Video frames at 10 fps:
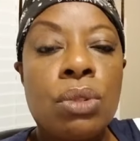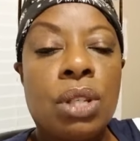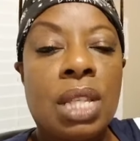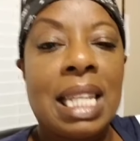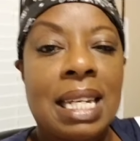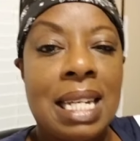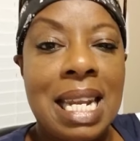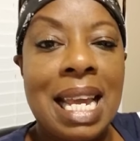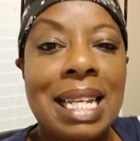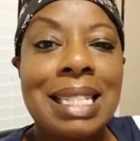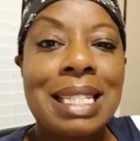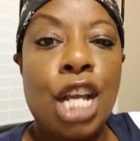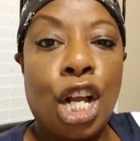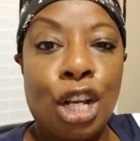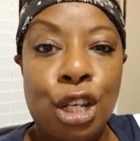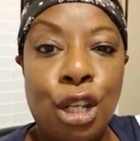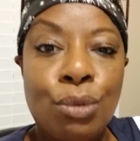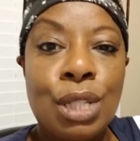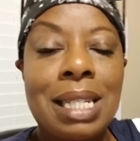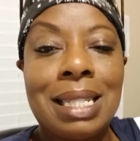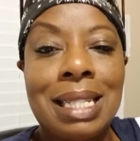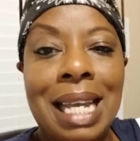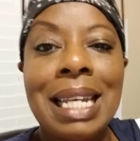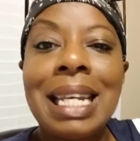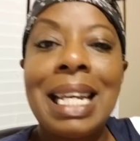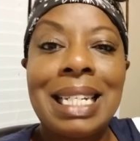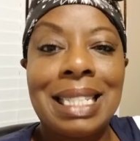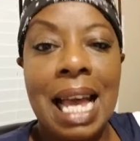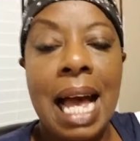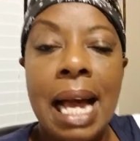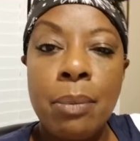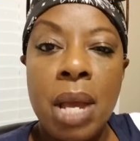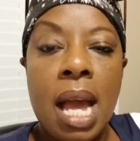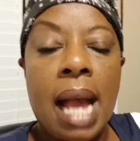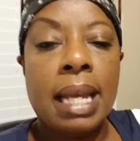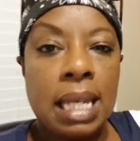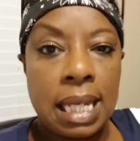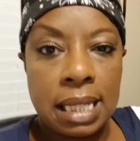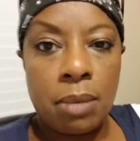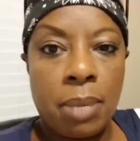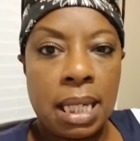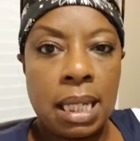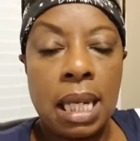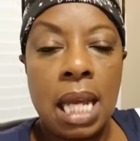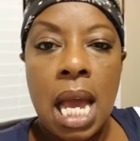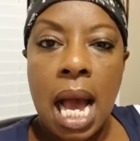to the next closest date and time I can get somebody in.